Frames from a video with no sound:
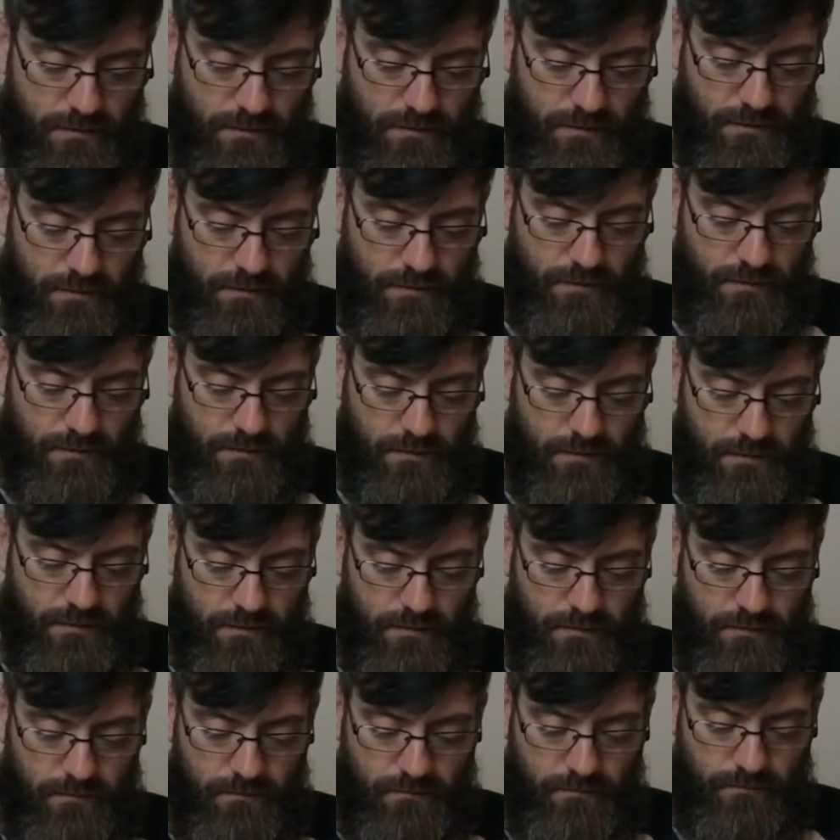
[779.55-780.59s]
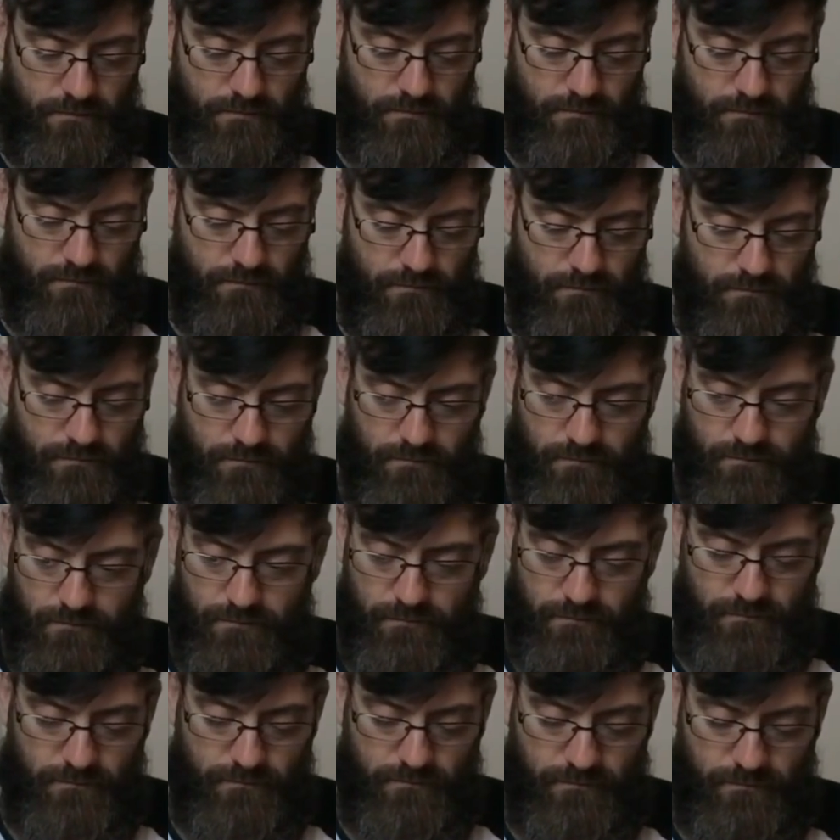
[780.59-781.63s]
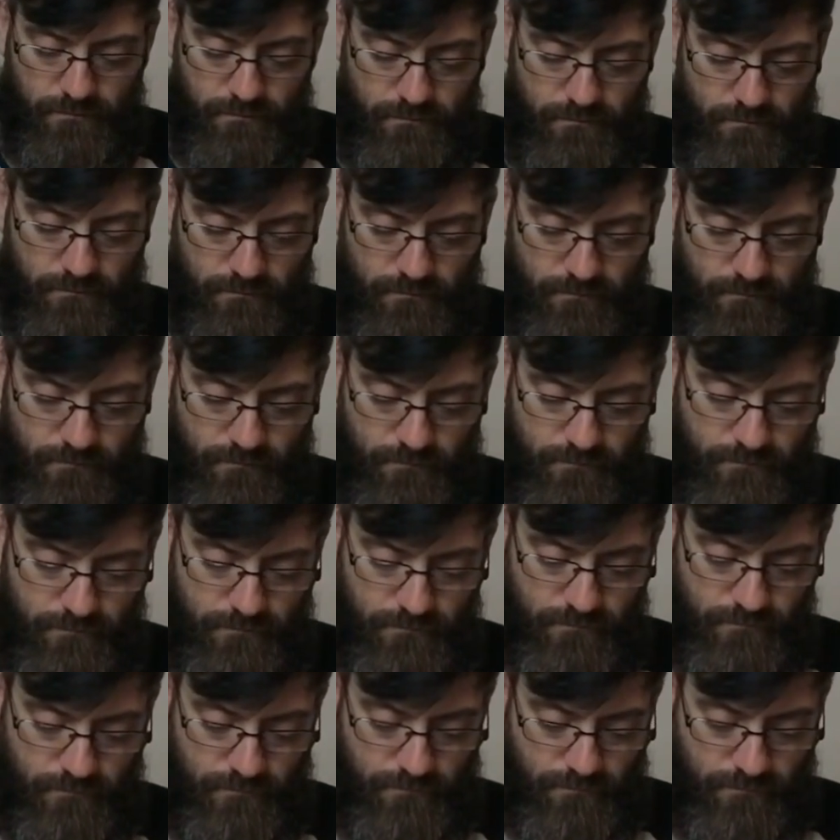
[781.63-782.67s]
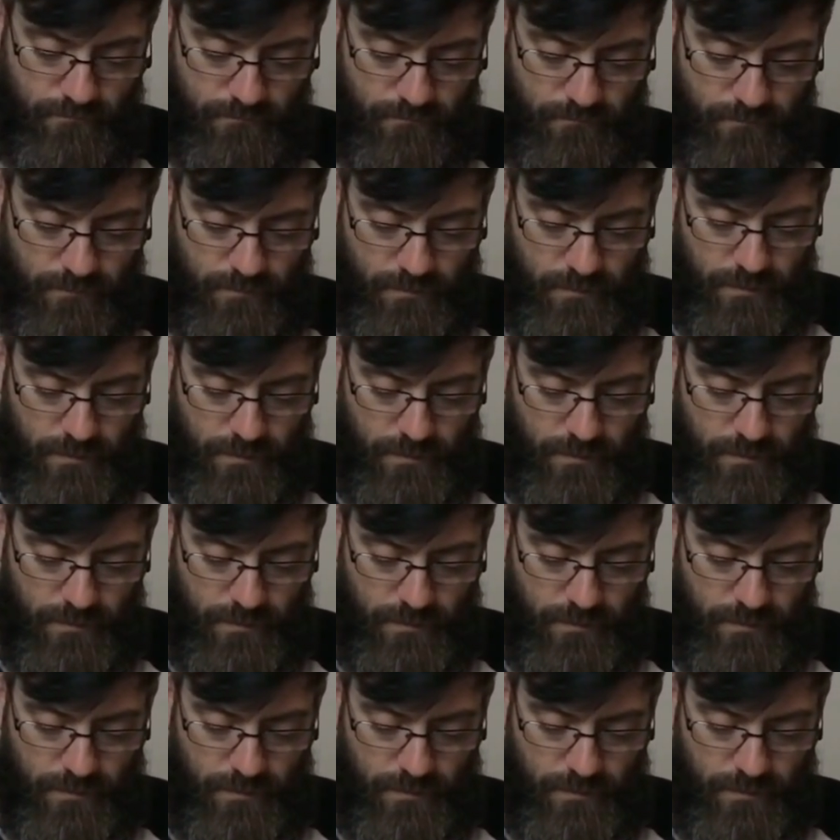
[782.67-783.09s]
No one is speaking in this clip.